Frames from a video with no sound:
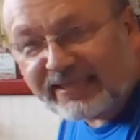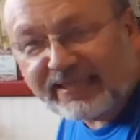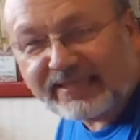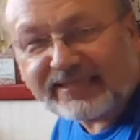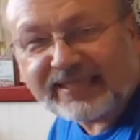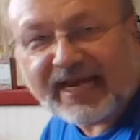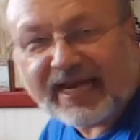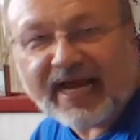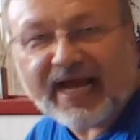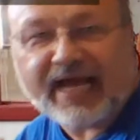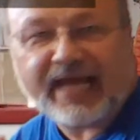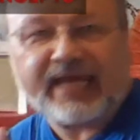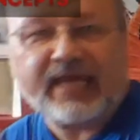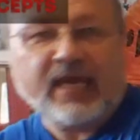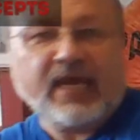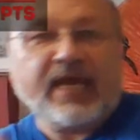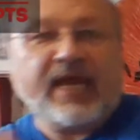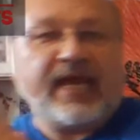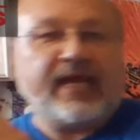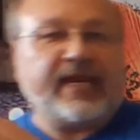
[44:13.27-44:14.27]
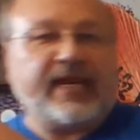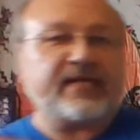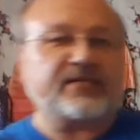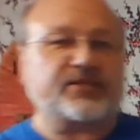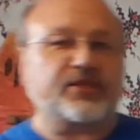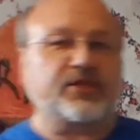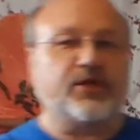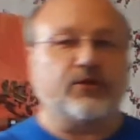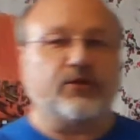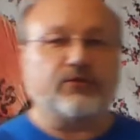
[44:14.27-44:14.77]
this guy and
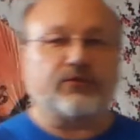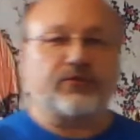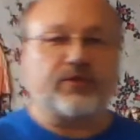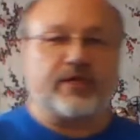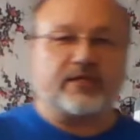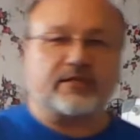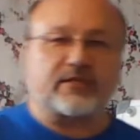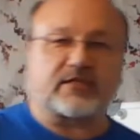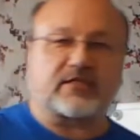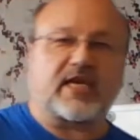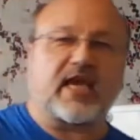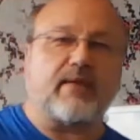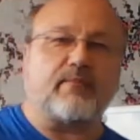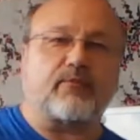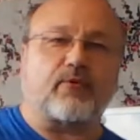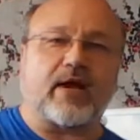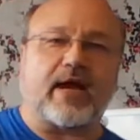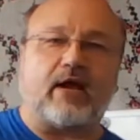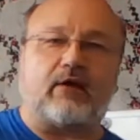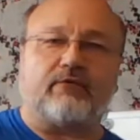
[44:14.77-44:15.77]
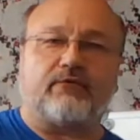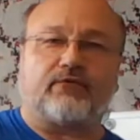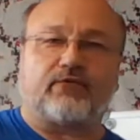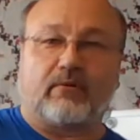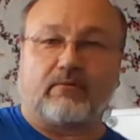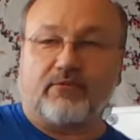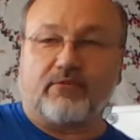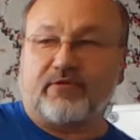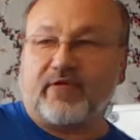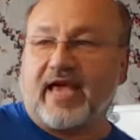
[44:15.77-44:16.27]
execute the escape route
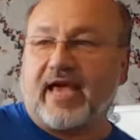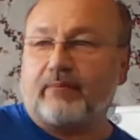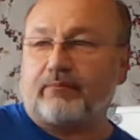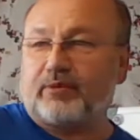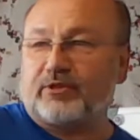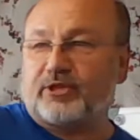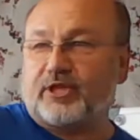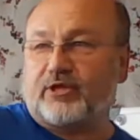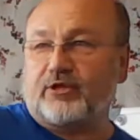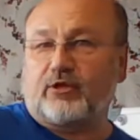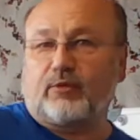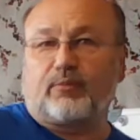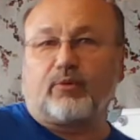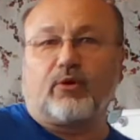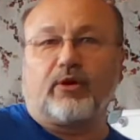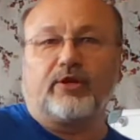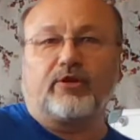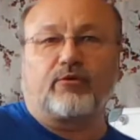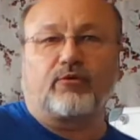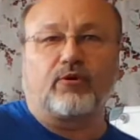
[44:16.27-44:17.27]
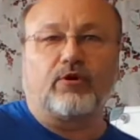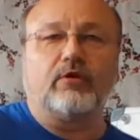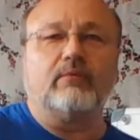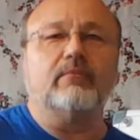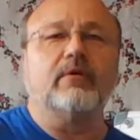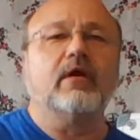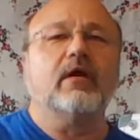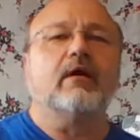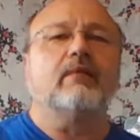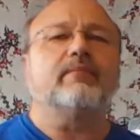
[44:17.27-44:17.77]
from that particular point in the
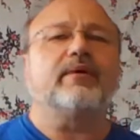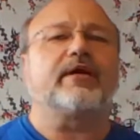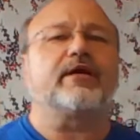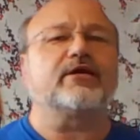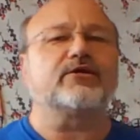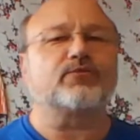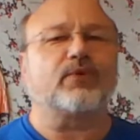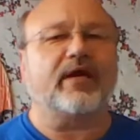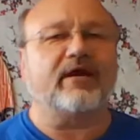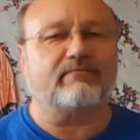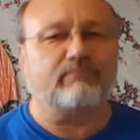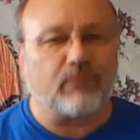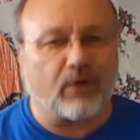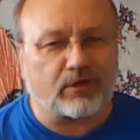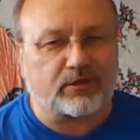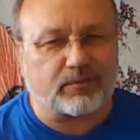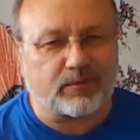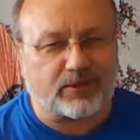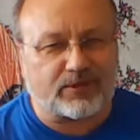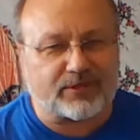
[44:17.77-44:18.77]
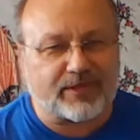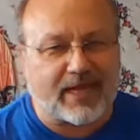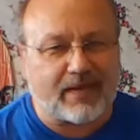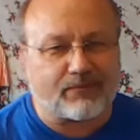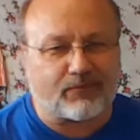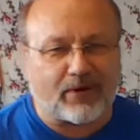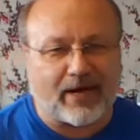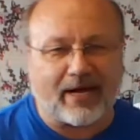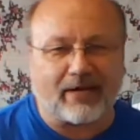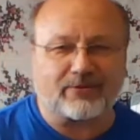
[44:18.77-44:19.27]
room, because we have multiple
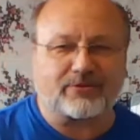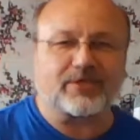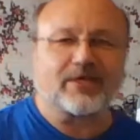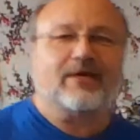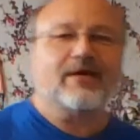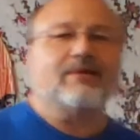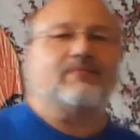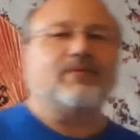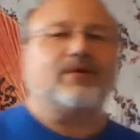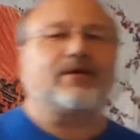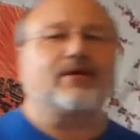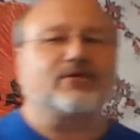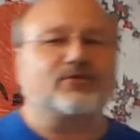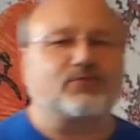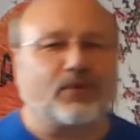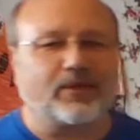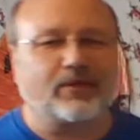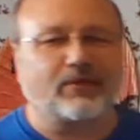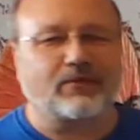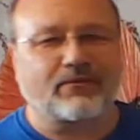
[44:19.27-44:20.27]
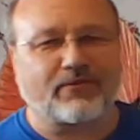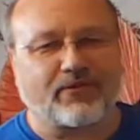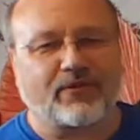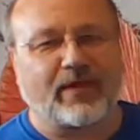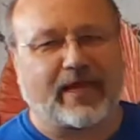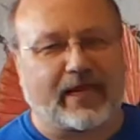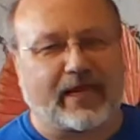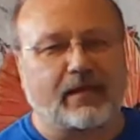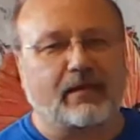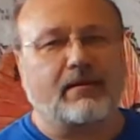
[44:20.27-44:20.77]
escape routes, because we don't
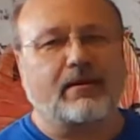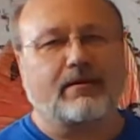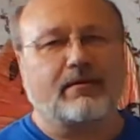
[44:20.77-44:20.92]
think